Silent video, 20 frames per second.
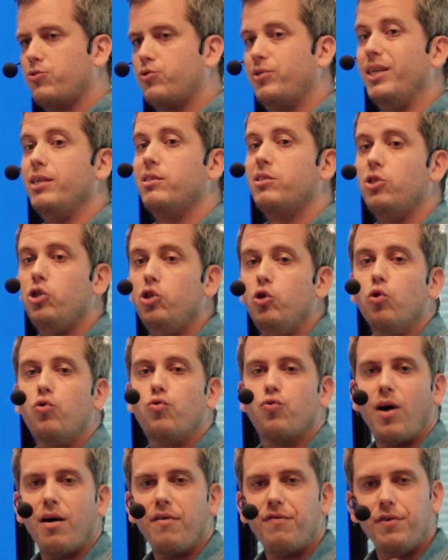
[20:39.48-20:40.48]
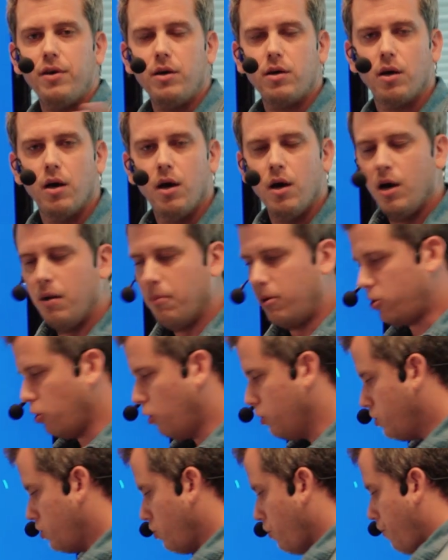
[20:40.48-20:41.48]
this new traffic, but
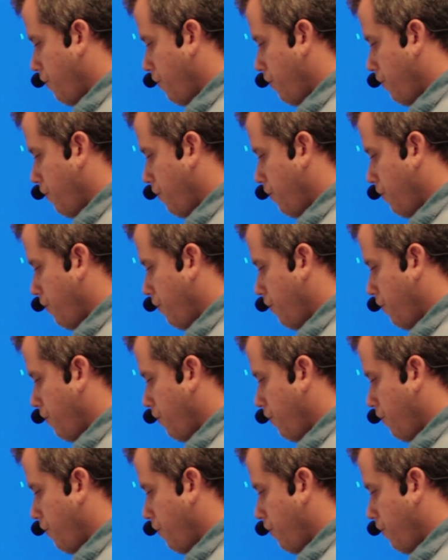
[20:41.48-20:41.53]
also